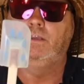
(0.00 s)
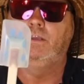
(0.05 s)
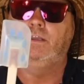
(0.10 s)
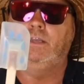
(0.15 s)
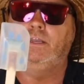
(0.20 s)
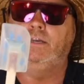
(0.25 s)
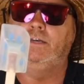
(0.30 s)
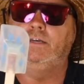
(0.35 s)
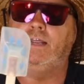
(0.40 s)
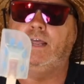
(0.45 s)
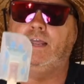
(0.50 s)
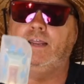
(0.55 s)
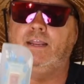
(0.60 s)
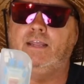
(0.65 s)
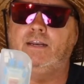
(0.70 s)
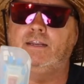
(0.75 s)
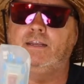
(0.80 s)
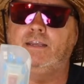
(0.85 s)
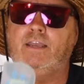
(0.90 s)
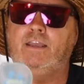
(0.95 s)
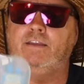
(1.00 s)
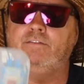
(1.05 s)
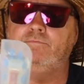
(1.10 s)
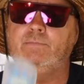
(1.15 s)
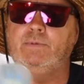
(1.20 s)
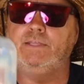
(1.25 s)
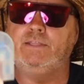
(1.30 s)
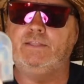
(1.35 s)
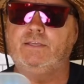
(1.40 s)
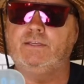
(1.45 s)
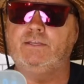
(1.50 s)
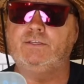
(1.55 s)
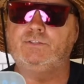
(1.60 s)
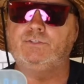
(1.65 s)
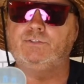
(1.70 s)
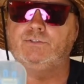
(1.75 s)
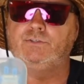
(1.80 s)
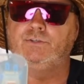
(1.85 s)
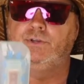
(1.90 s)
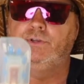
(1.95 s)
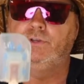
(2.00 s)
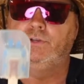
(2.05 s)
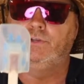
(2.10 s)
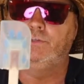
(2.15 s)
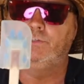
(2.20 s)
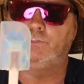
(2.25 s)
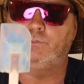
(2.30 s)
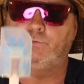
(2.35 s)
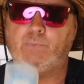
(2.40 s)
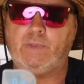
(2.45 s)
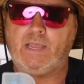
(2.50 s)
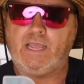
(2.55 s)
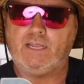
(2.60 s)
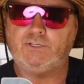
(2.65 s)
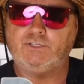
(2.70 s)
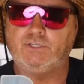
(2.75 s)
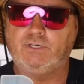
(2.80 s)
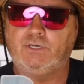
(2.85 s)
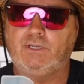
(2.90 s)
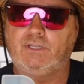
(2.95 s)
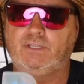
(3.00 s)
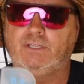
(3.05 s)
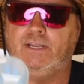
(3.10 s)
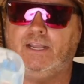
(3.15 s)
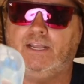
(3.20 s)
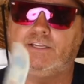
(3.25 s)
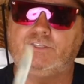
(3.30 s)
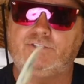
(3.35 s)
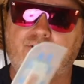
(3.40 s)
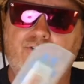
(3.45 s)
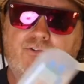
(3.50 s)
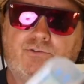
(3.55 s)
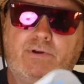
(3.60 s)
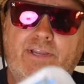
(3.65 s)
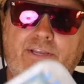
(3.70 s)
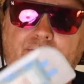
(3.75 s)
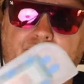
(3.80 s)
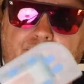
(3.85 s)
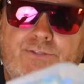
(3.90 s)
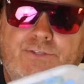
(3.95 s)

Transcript: And Diana gave me this spatula that has dreidels